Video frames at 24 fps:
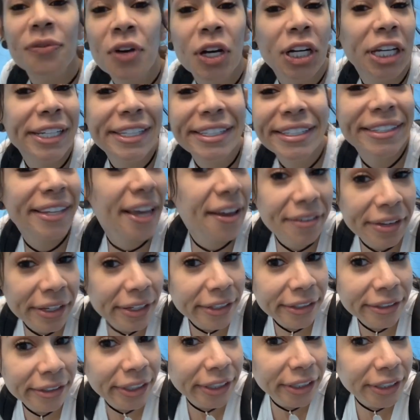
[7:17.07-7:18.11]
fucking
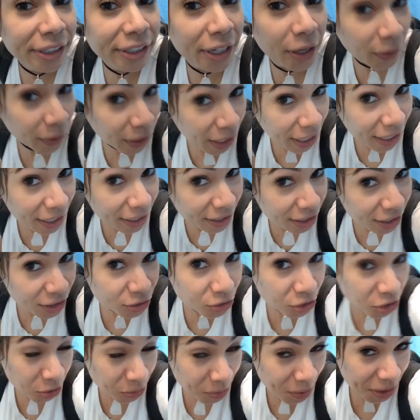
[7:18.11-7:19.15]
7. Okay?
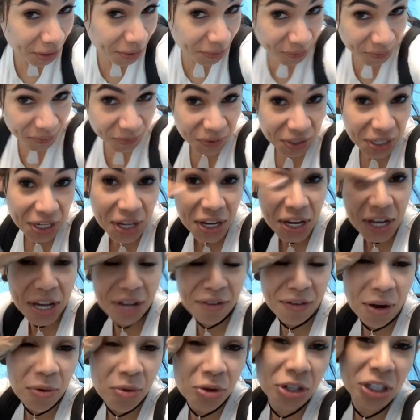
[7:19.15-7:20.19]
Trust me.
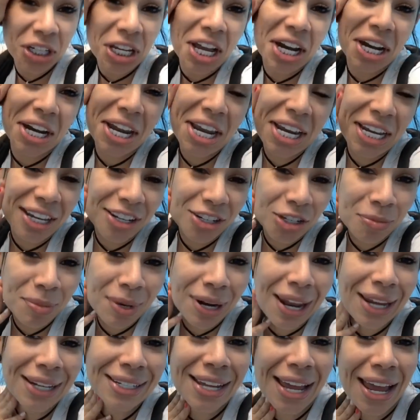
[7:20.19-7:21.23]
If I were to get naked, you'd be
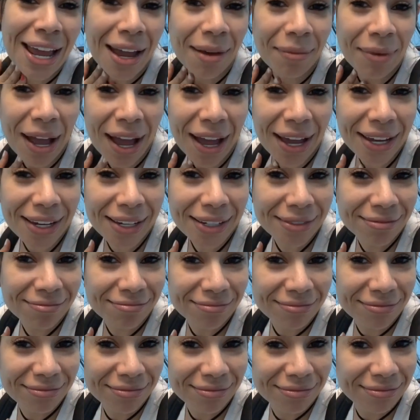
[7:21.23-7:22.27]
like, damn, guy,
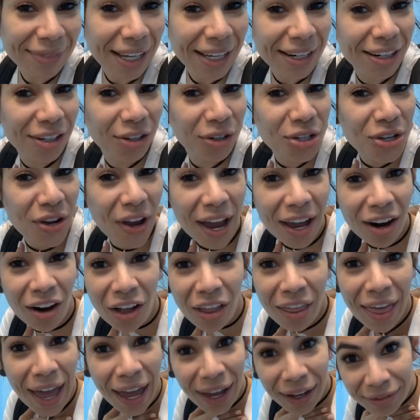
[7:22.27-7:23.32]
I didn't know you had
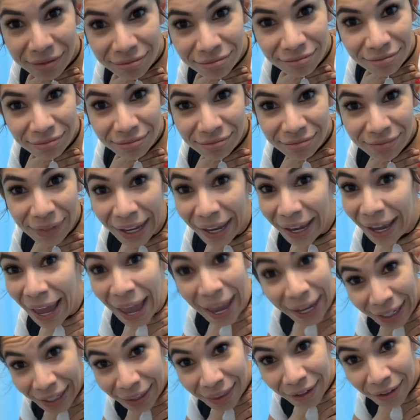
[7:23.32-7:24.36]
all that
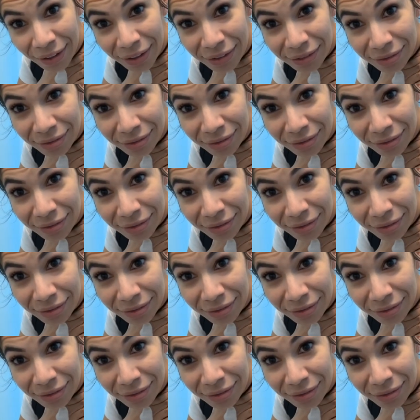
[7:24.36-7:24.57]
hanging there.